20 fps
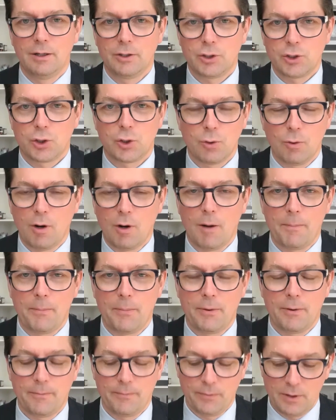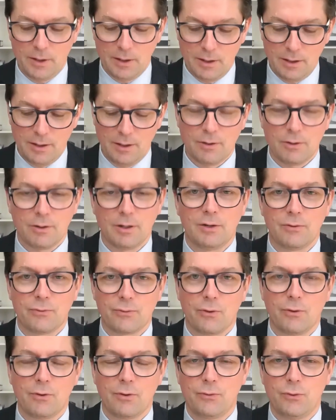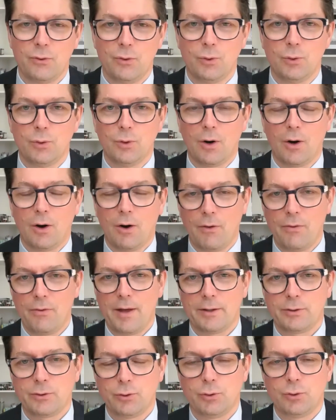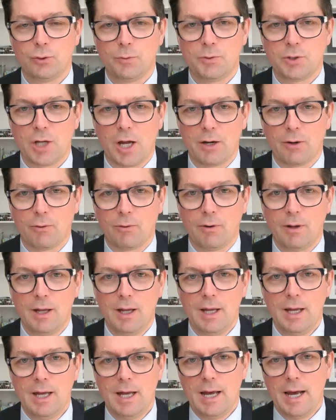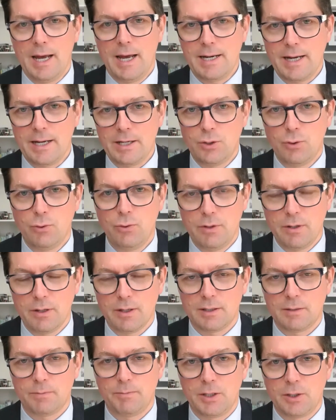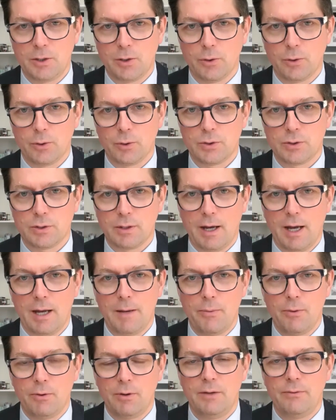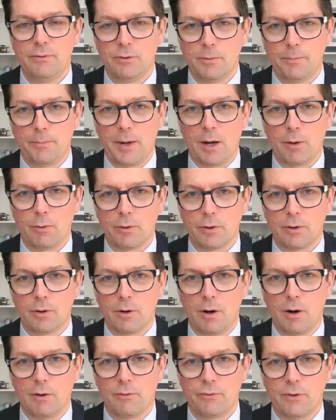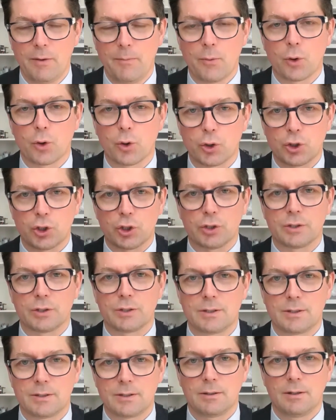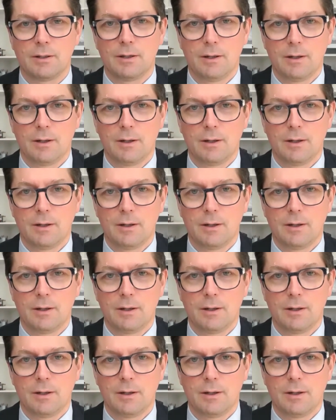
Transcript: show up here in front of you on that YouTube channel and I do this because I believe in the power of emergence